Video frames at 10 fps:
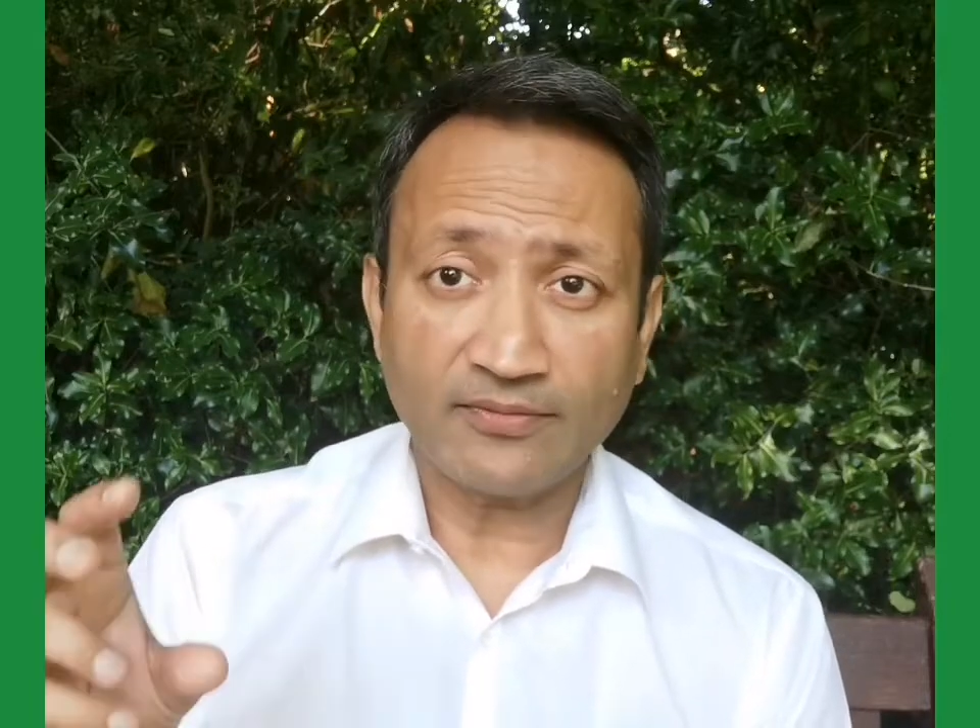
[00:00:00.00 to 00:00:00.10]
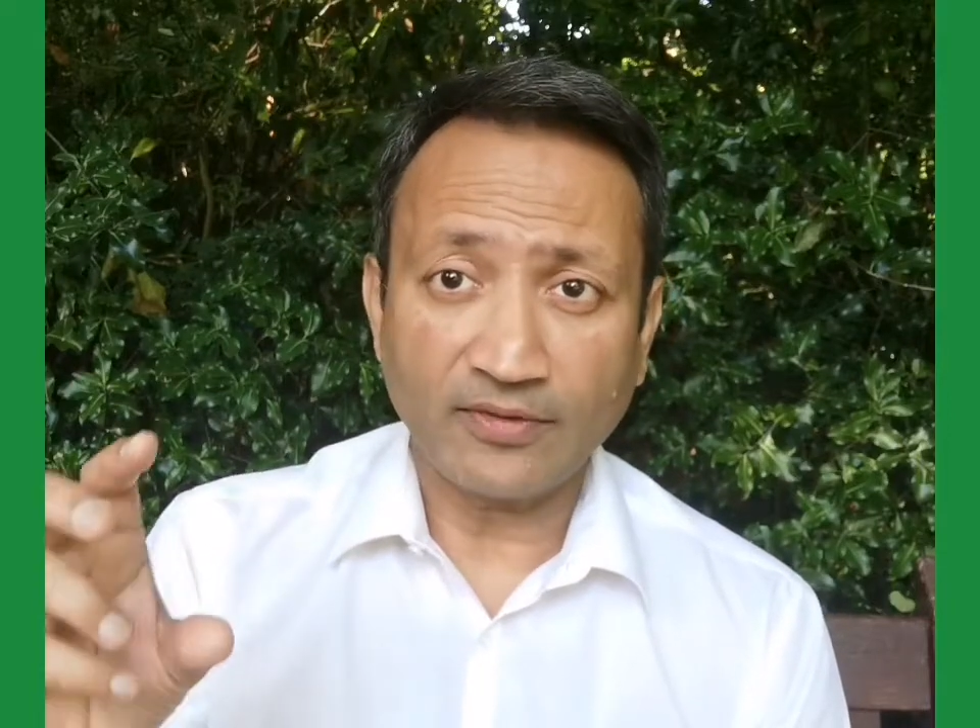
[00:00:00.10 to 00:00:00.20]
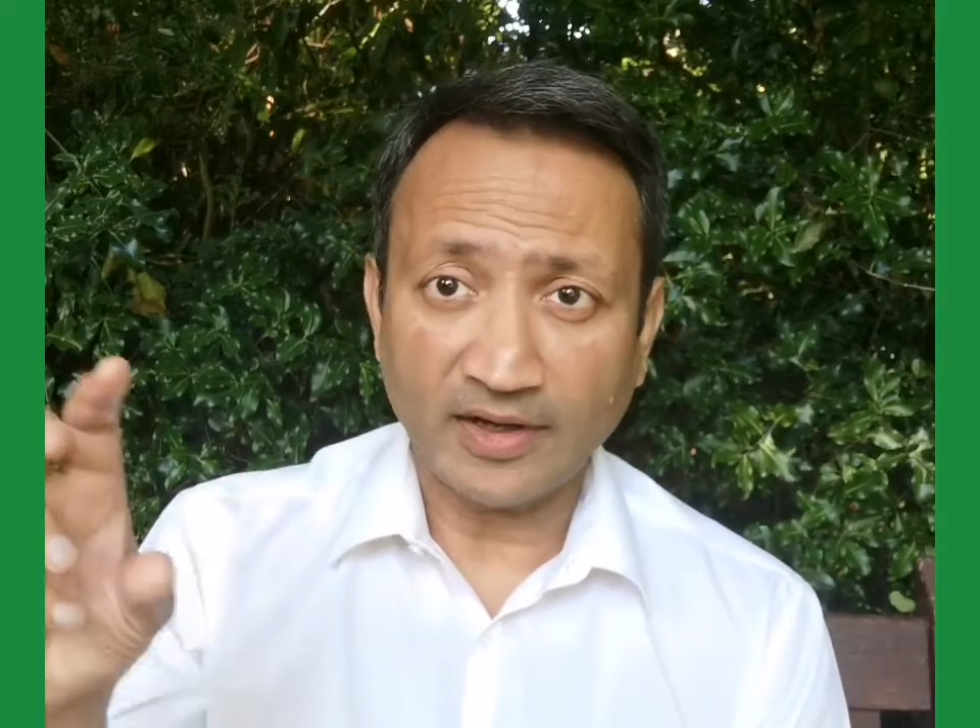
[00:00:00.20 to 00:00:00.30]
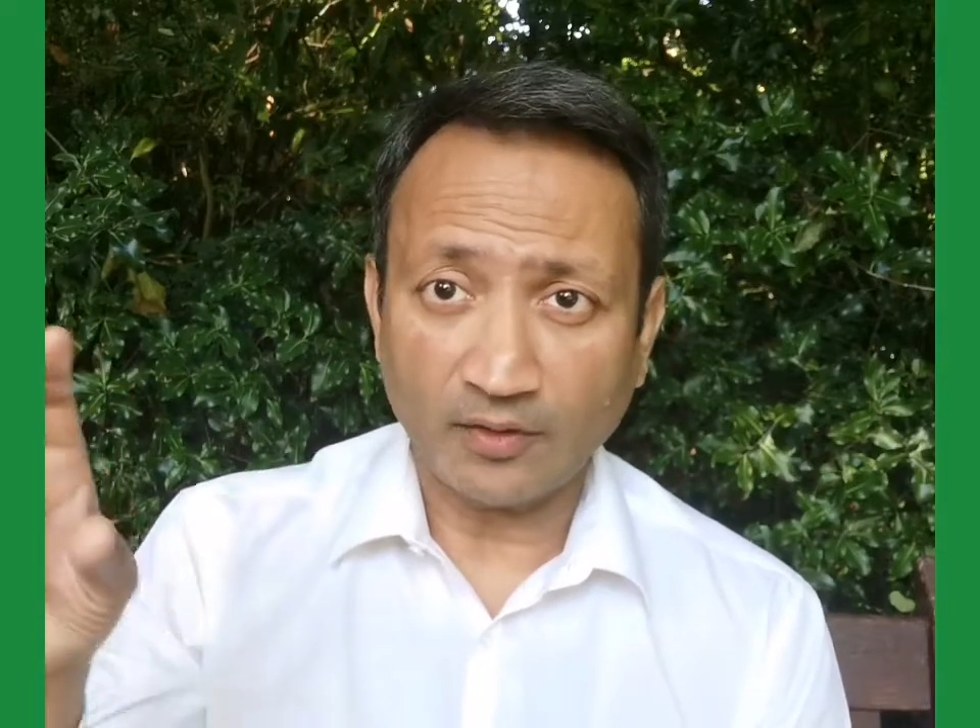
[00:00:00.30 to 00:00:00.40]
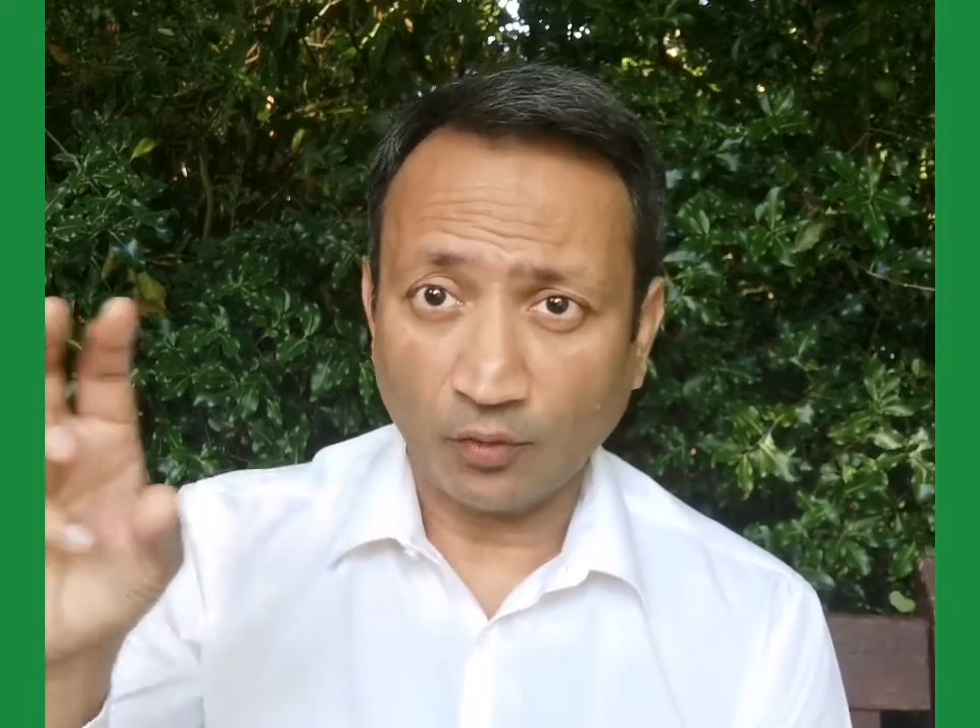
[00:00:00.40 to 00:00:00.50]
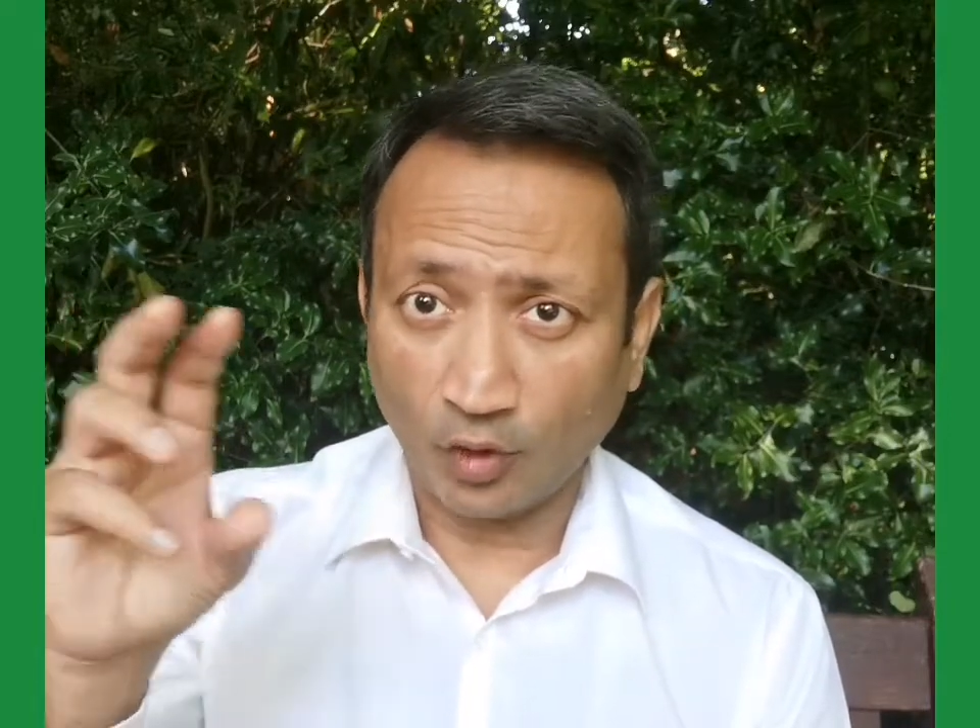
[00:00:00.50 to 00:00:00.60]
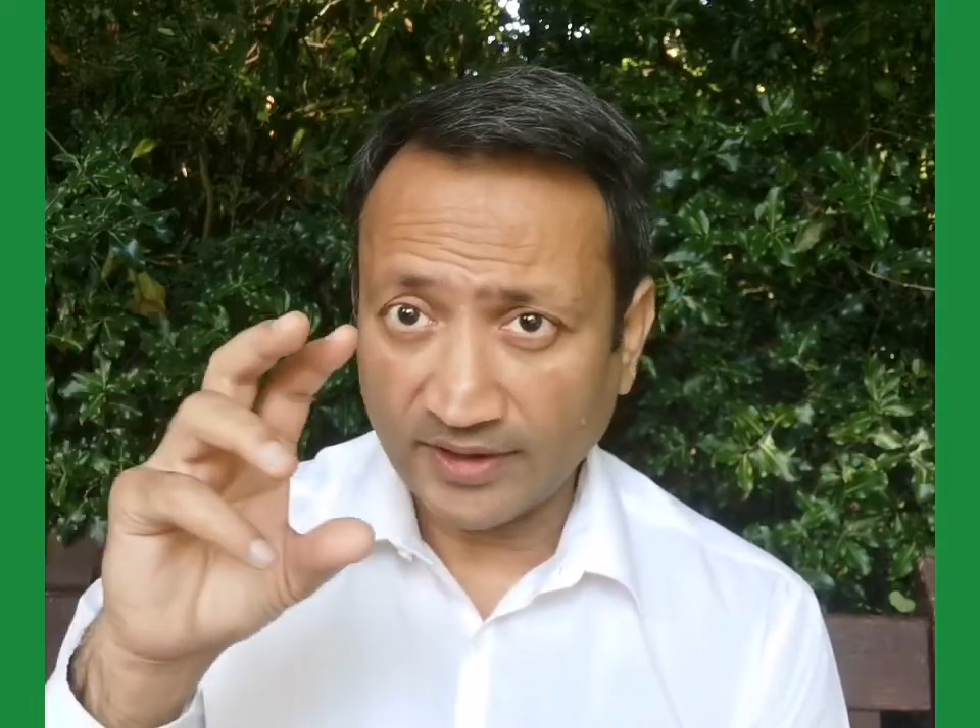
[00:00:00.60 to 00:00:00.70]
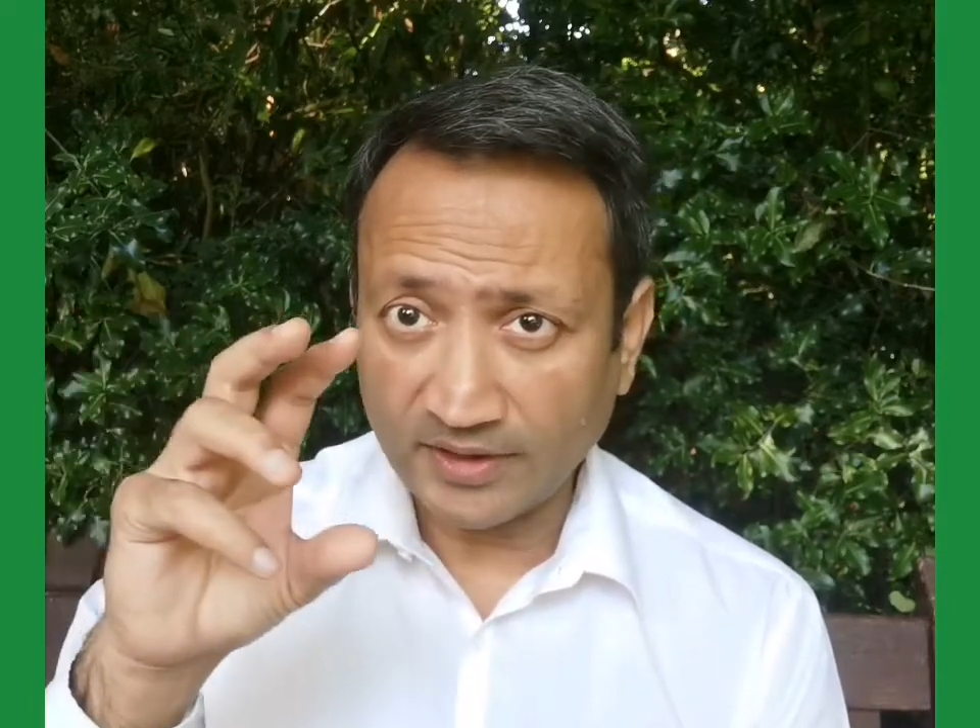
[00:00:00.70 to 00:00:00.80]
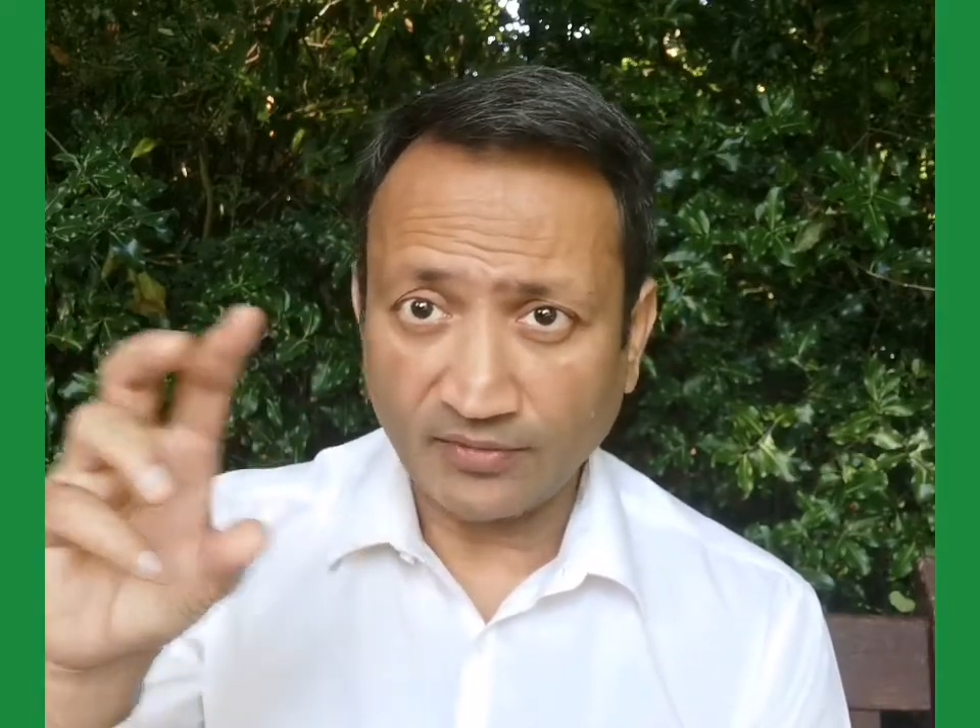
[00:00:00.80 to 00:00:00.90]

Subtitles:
following